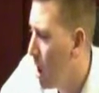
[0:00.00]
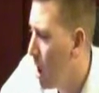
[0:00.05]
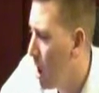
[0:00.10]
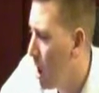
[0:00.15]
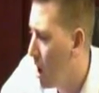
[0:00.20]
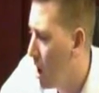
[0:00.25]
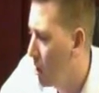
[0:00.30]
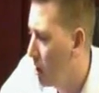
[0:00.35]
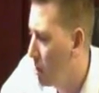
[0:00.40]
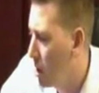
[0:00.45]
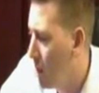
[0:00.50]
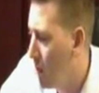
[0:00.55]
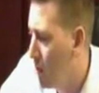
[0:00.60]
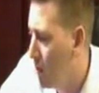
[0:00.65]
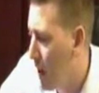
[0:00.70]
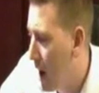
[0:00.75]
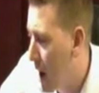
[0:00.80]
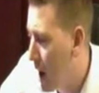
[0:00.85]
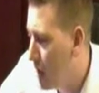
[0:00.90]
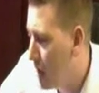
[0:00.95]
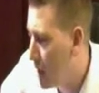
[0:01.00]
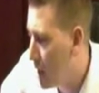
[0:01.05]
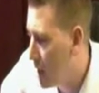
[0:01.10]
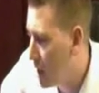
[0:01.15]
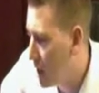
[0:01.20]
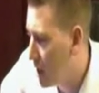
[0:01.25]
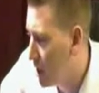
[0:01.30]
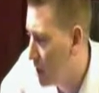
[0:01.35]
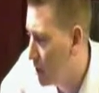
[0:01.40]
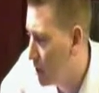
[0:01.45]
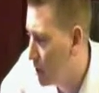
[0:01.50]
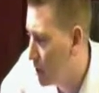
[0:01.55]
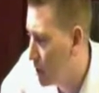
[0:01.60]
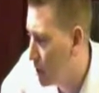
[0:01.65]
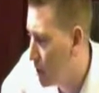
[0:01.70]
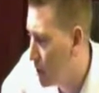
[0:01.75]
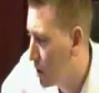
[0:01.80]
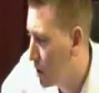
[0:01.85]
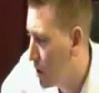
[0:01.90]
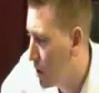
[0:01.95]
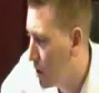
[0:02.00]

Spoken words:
Our tip 5 is